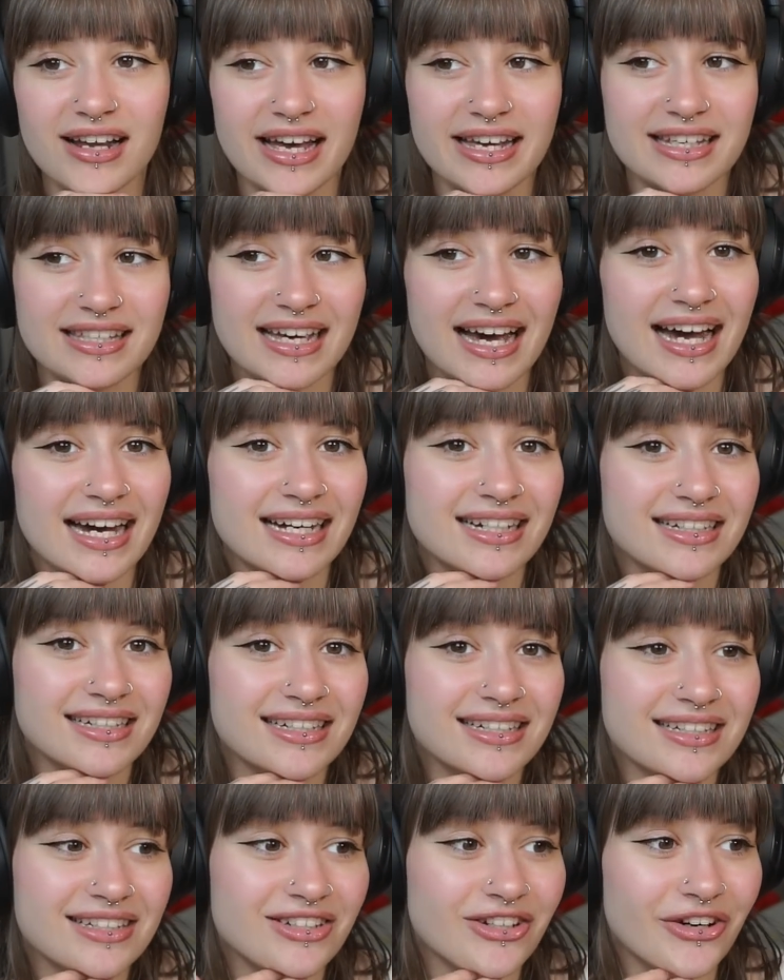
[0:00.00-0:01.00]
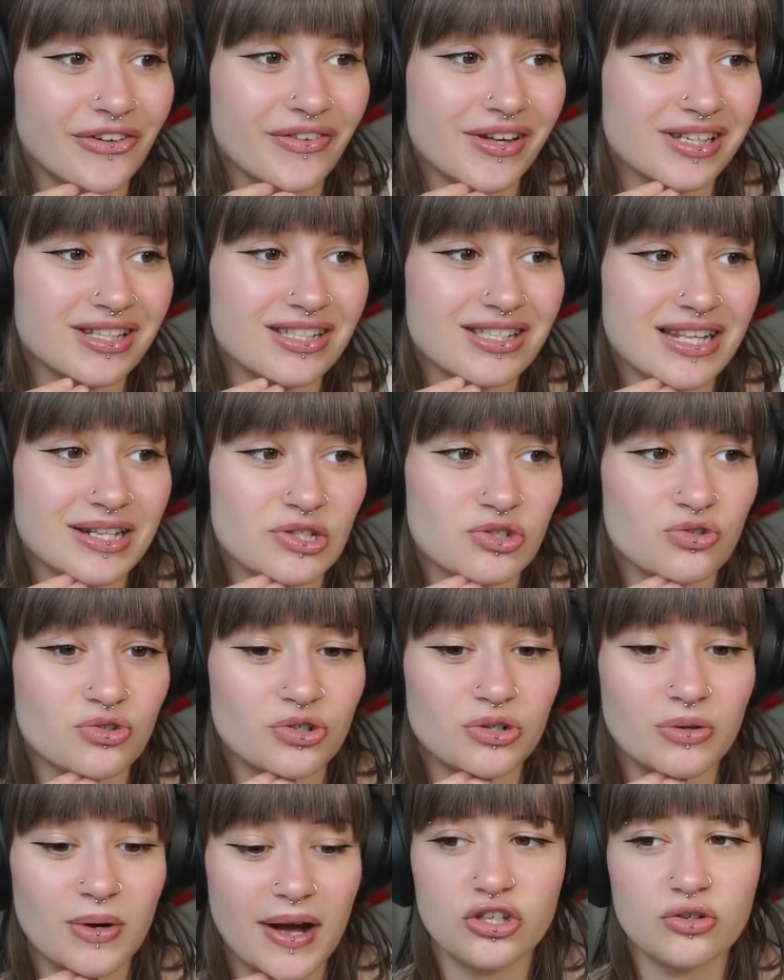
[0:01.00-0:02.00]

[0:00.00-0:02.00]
like yeah, no, that's true.